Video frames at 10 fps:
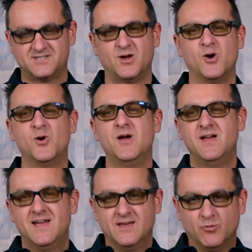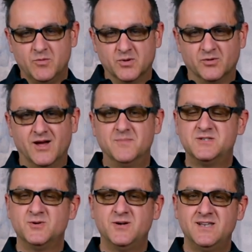So we build up
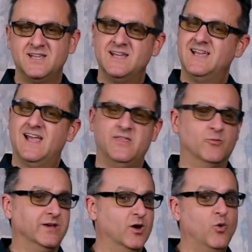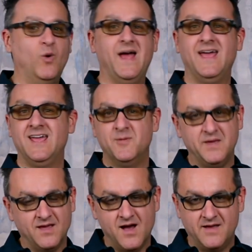to it, and then we go way
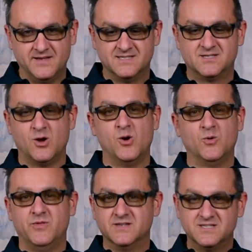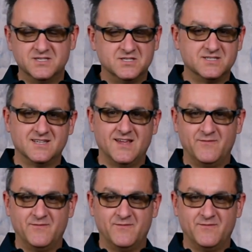beyond it. So if this is